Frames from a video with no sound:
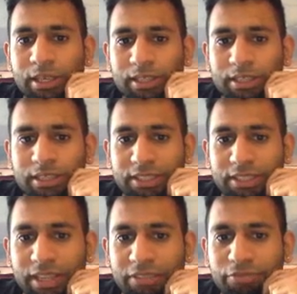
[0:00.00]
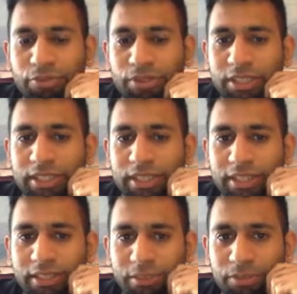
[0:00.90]
There is a knight fork in the
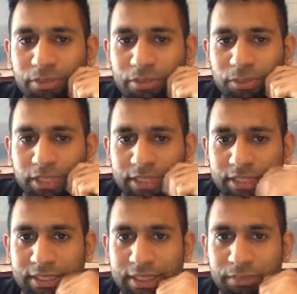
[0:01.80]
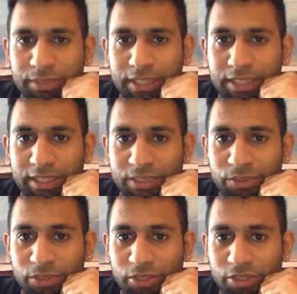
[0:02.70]
air. My rook's protecting that, but then this would
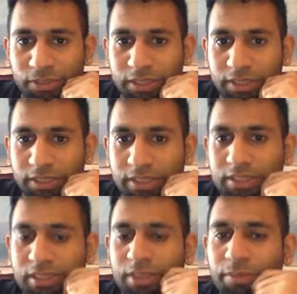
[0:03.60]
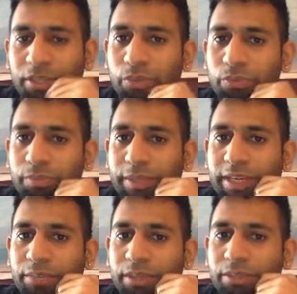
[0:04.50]
also be, my queen would be hit
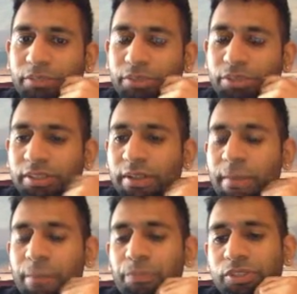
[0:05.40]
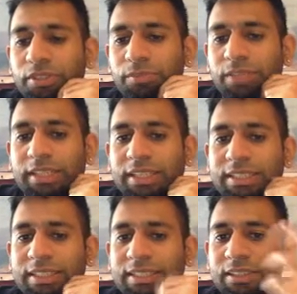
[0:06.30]
by the rook. So I'm recognizing
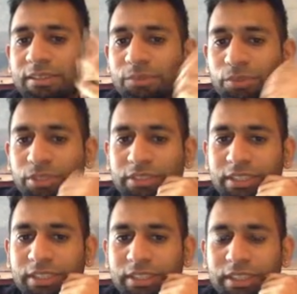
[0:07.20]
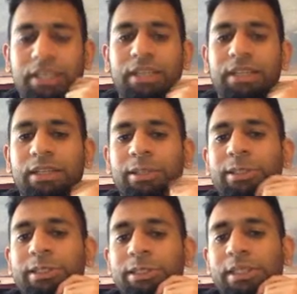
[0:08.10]
these little motifs here.
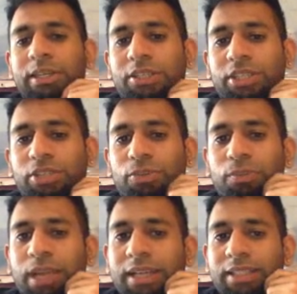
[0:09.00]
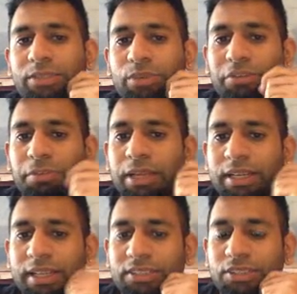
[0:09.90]
So I know black, whatever black
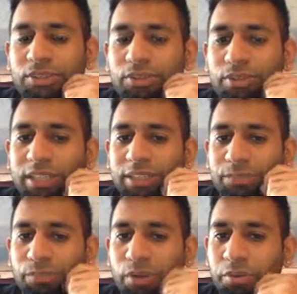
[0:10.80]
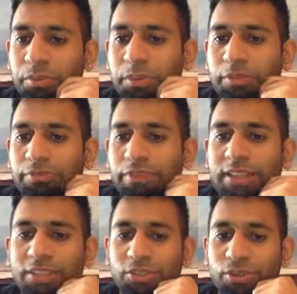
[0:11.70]
has to do, has to probably be
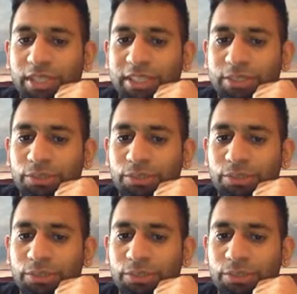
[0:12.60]
fast, or he has to move